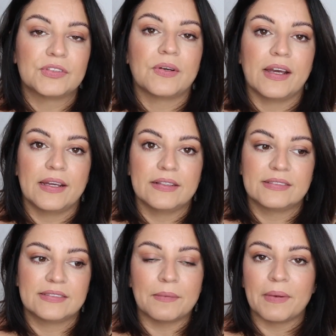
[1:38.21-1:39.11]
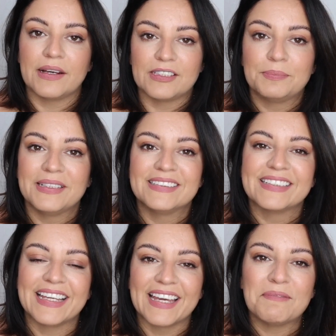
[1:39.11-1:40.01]
So I sent my husband
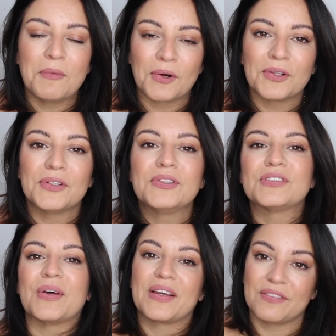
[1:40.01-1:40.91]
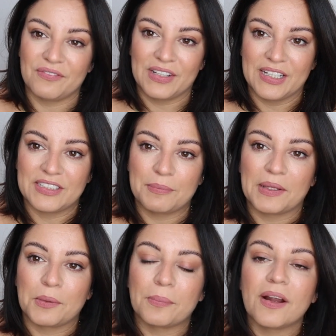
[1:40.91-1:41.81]
to get more glue so I could finish
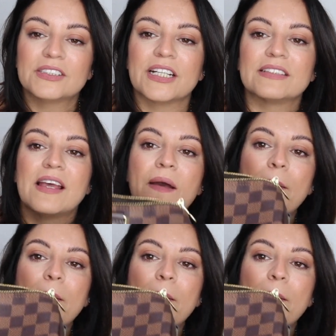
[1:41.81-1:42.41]
my little project.